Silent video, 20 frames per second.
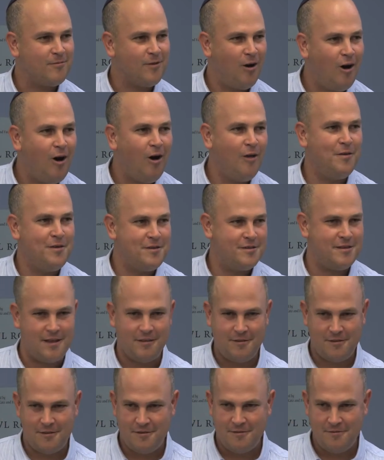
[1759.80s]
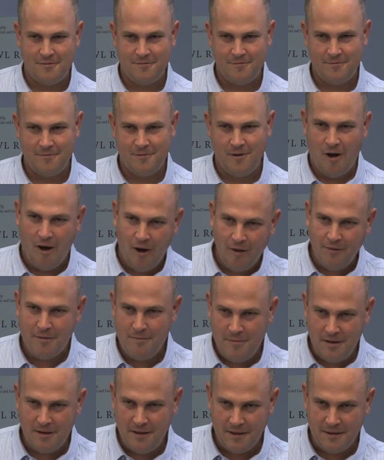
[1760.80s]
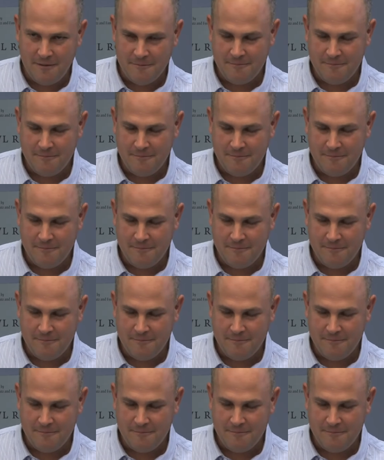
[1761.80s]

all the sense, all the meaning.